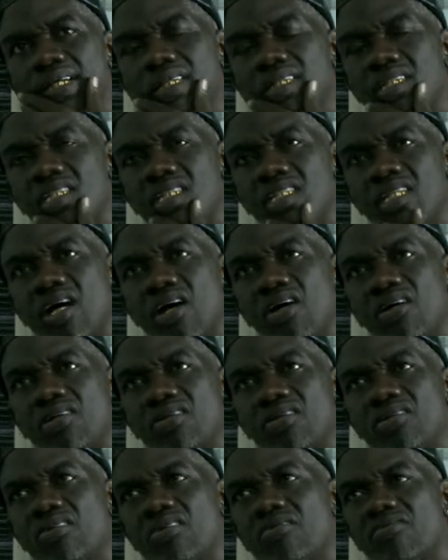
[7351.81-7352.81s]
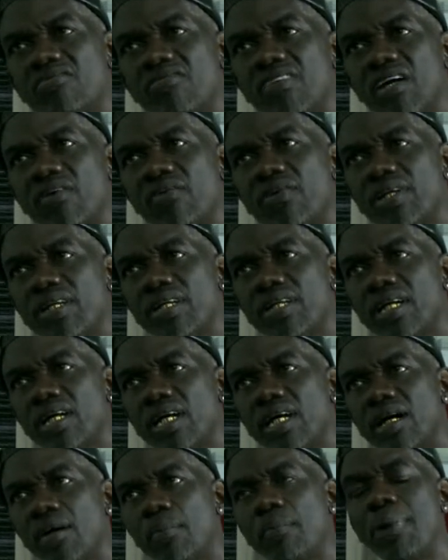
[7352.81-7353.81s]
Saunas are very
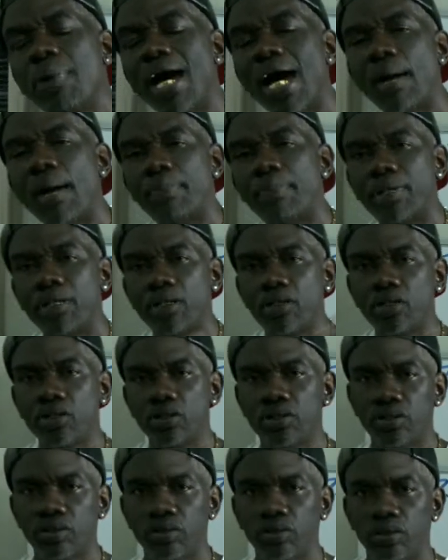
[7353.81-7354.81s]
popular,